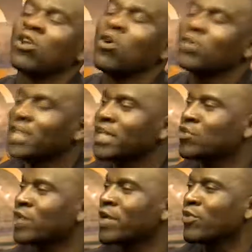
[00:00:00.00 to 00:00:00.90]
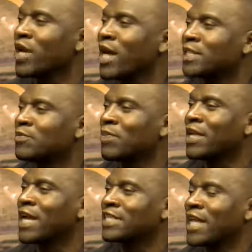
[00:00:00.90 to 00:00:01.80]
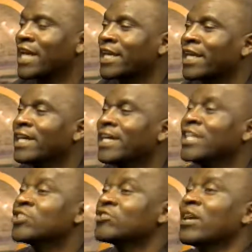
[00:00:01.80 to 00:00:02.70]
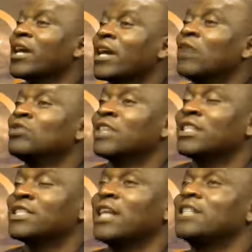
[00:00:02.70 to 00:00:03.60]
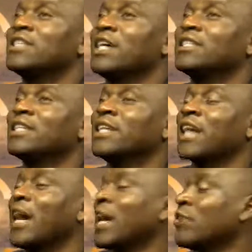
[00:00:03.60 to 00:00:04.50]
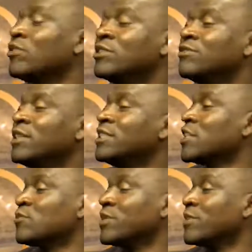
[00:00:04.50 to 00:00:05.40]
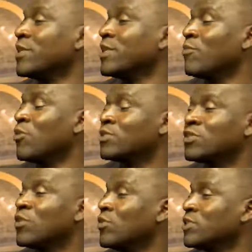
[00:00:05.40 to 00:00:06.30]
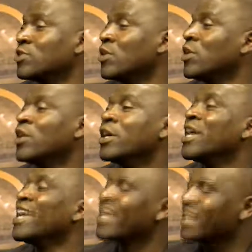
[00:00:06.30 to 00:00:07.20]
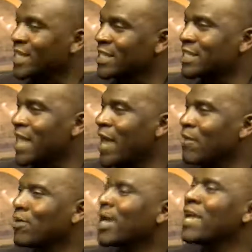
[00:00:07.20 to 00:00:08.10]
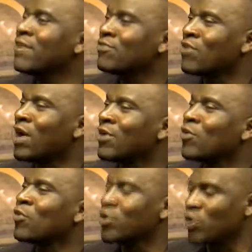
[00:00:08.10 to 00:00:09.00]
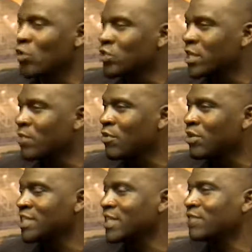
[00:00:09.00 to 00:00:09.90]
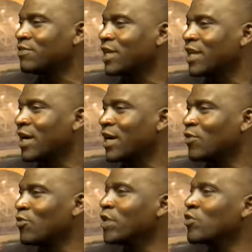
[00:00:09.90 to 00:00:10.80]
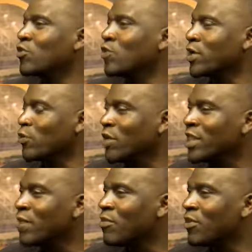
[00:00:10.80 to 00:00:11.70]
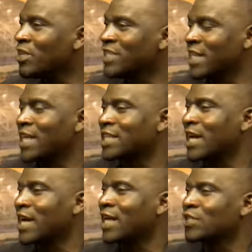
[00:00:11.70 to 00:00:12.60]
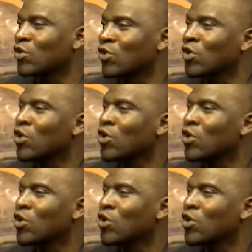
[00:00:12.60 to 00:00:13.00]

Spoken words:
long days where we had players like a striker who just stands there and say, I cannot defend, just bring me the balls. No, it's not. This time, everyone, when we lose the ball, is a defender. When we win the ball, is an attacker. So